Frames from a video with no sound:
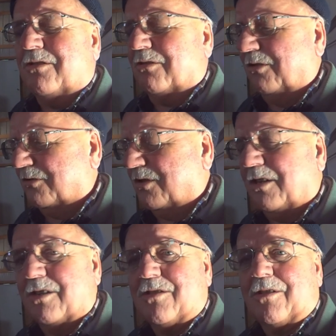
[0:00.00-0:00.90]
So you'll see
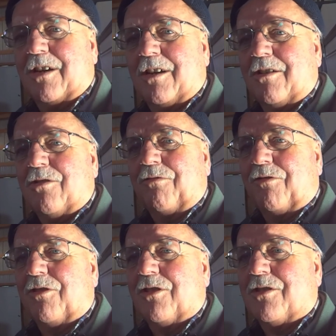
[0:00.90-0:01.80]
this on your
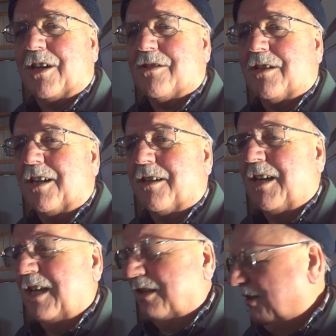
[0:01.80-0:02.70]
furnace, actually.
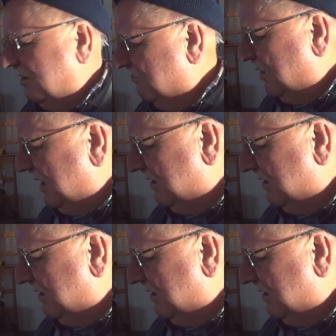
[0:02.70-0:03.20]
And you can buy